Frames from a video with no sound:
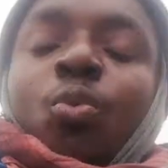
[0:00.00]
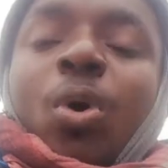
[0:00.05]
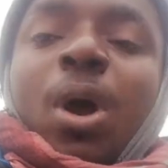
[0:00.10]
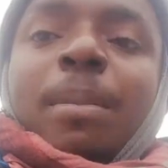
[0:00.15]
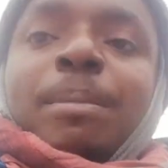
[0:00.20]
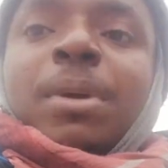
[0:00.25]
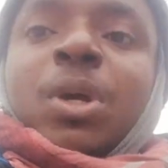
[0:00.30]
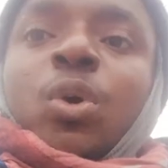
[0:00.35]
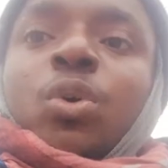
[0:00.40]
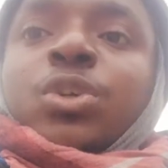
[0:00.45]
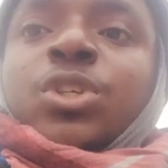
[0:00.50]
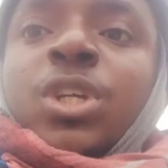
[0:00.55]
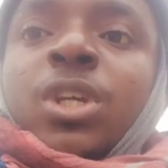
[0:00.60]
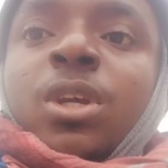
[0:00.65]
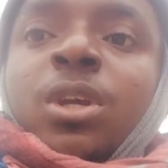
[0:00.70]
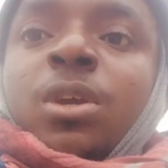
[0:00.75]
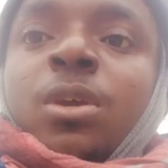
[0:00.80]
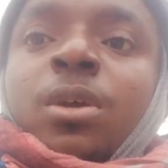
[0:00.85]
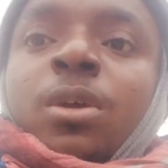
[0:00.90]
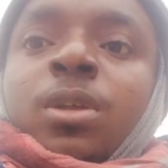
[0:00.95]
Why? Because
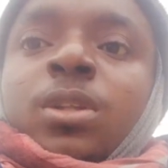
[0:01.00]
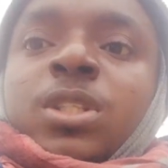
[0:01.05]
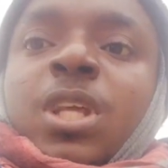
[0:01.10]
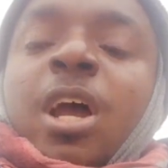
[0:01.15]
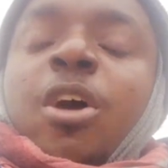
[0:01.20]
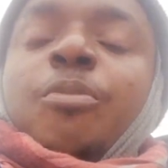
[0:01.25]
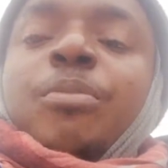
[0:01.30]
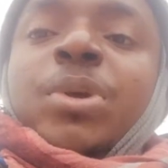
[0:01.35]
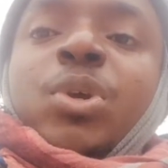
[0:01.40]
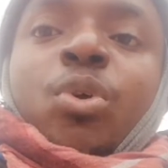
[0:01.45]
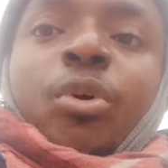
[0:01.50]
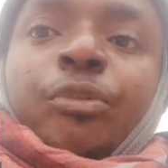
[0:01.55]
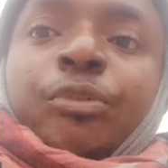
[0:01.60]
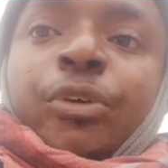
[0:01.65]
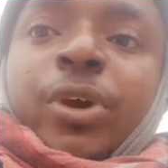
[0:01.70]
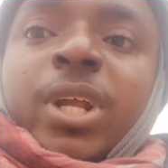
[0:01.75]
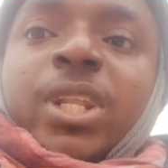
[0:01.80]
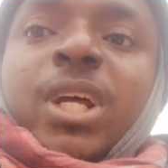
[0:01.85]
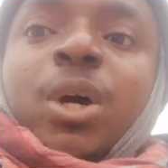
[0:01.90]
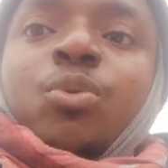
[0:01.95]
tell me your
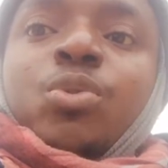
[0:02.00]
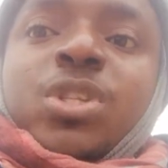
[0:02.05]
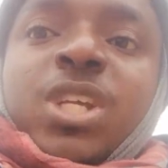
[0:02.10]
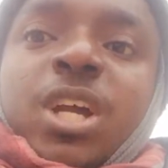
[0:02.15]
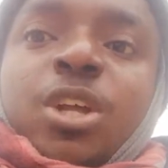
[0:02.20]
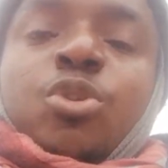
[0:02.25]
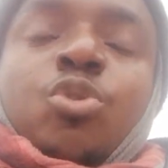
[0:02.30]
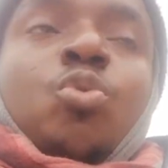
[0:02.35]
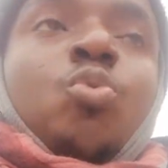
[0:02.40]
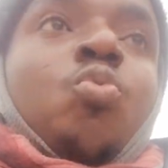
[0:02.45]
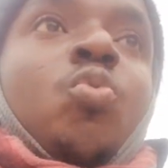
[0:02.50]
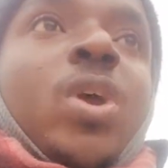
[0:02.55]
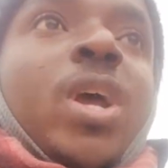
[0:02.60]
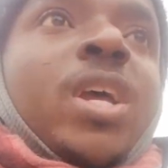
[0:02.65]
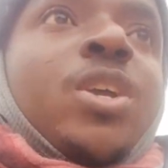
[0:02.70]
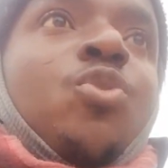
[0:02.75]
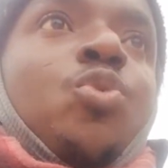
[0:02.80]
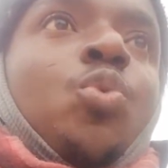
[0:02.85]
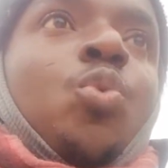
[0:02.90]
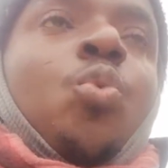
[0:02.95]
friend, I will tell you
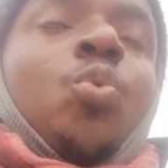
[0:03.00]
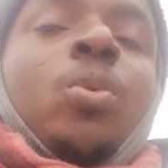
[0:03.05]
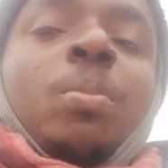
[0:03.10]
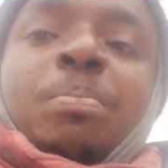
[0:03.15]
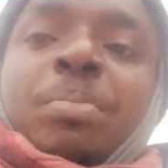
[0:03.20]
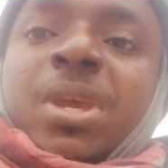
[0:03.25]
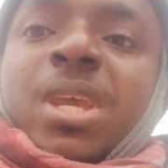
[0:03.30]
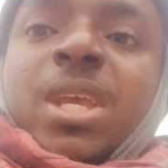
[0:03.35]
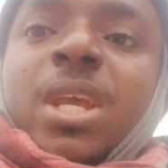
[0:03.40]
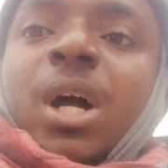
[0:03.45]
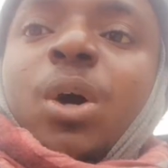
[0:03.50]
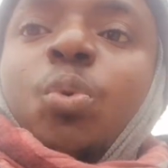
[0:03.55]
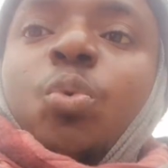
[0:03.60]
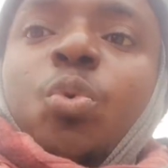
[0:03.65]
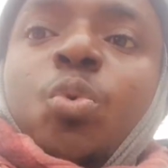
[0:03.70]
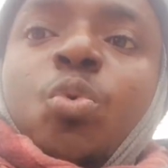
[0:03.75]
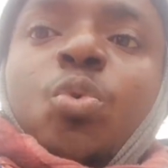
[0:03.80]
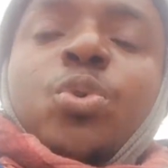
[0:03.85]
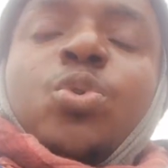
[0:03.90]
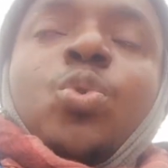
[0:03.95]
where you will be and
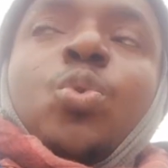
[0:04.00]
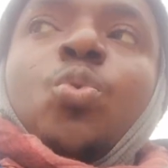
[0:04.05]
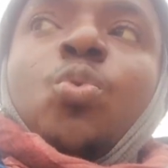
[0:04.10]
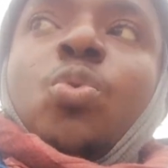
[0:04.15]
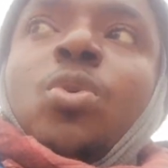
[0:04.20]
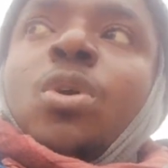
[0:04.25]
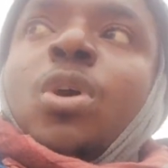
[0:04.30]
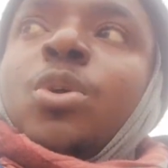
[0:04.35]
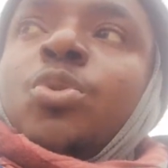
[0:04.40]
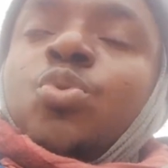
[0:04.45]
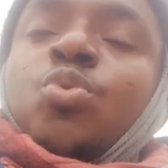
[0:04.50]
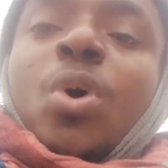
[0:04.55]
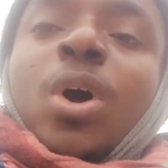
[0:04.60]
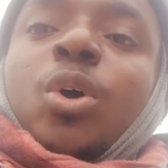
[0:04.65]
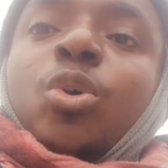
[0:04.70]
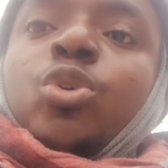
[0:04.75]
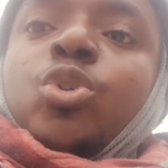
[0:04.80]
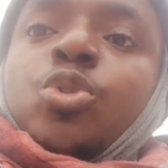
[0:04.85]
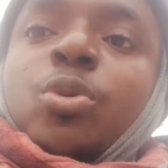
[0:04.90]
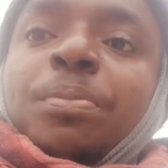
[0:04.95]
who you are
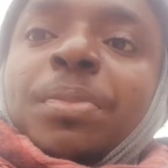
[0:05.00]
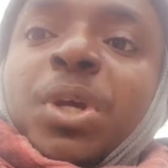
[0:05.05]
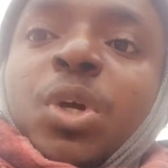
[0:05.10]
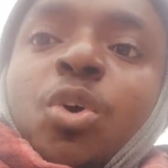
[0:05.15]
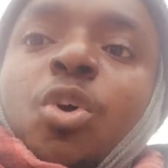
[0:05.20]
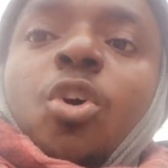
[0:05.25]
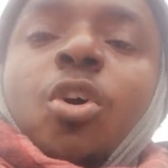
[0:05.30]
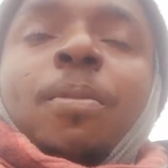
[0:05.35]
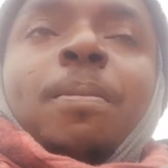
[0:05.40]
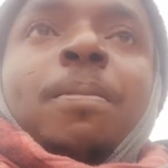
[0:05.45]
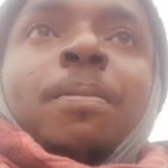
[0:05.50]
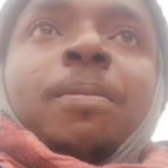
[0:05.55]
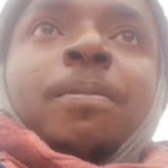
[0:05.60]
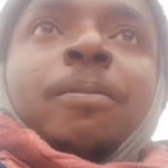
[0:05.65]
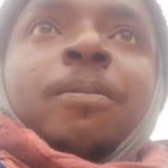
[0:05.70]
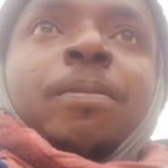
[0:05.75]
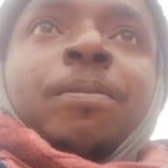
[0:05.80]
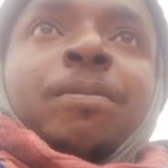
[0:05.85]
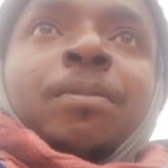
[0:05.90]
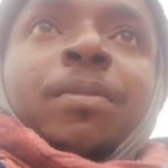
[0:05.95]
going to become.
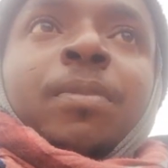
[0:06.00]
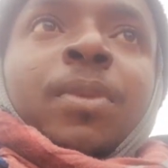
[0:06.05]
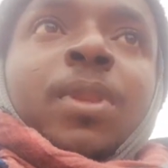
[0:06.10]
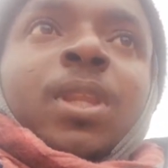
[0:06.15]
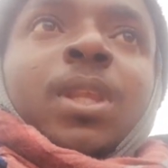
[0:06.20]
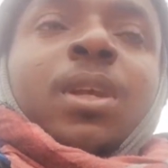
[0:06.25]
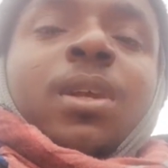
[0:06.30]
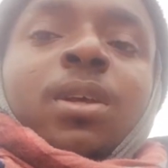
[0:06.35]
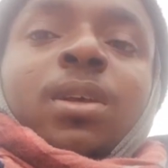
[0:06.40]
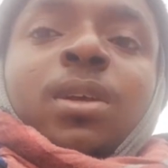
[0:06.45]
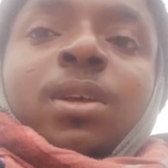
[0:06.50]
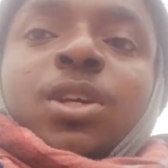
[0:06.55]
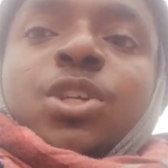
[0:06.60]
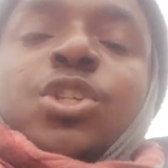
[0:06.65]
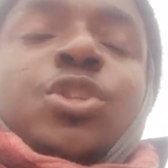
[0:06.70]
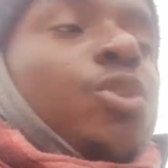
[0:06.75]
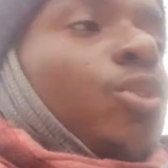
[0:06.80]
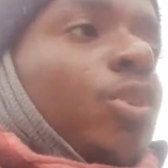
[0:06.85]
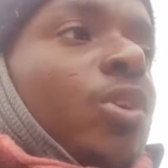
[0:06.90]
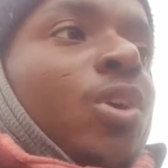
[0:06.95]

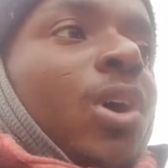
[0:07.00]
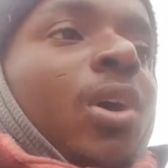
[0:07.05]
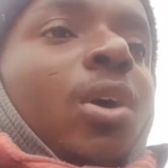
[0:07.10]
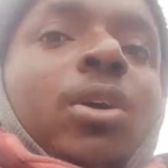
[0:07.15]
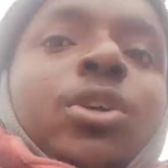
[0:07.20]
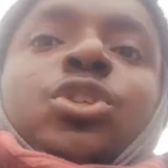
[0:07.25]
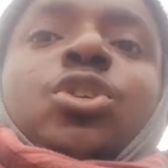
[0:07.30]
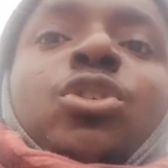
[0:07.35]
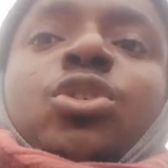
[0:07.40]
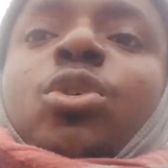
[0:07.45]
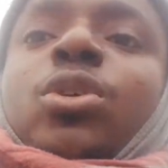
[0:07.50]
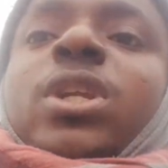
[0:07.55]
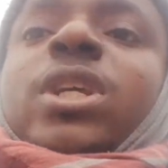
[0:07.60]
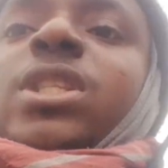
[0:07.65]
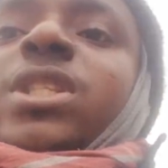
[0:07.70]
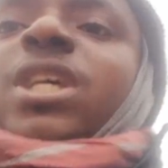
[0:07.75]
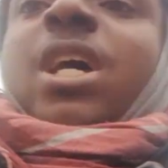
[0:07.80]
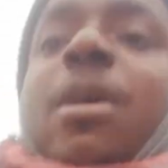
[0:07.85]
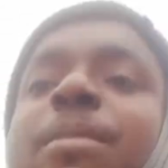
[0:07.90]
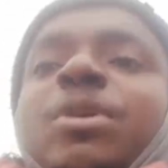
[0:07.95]
It's not
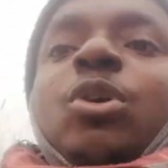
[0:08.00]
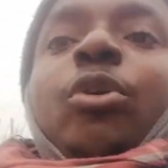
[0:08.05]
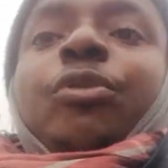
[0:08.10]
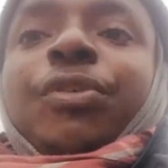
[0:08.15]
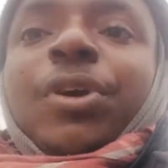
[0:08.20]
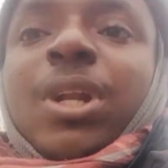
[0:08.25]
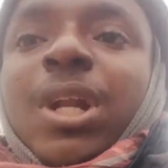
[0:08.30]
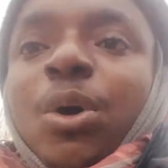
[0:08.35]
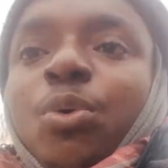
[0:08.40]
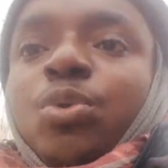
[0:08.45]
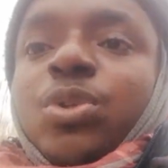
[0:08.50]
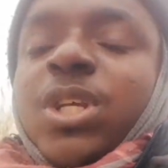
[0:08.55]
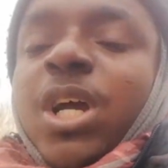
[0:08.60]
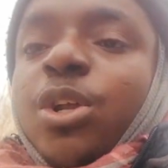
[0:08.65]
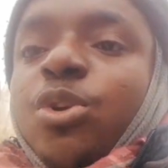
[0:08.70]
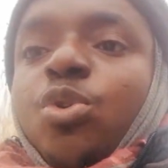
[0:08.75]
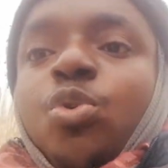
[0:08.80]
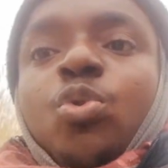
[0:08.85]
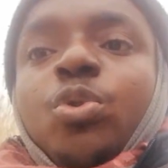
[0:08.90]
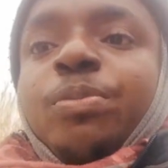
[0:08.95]
only tell me your friend, I will
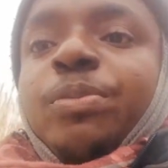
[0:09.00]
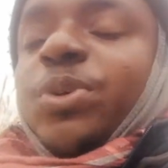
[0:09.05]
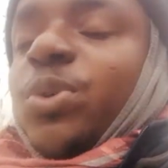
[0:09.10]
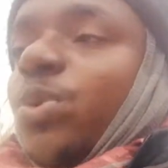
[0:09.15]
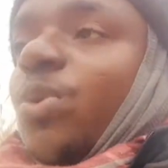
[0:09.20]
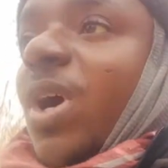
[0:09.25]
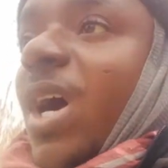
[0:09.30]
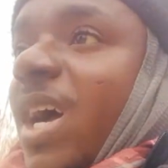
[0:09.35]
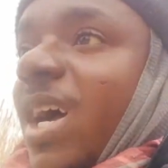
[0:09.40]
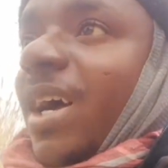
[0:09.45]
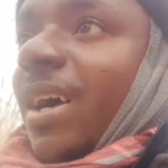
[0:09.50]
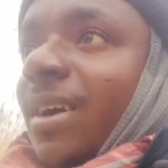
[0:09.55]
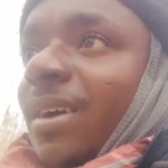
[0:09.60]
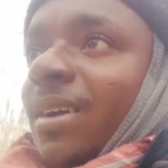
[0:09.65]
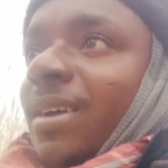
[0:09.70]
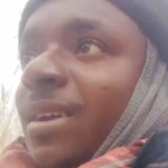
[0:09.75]
tell you who you are.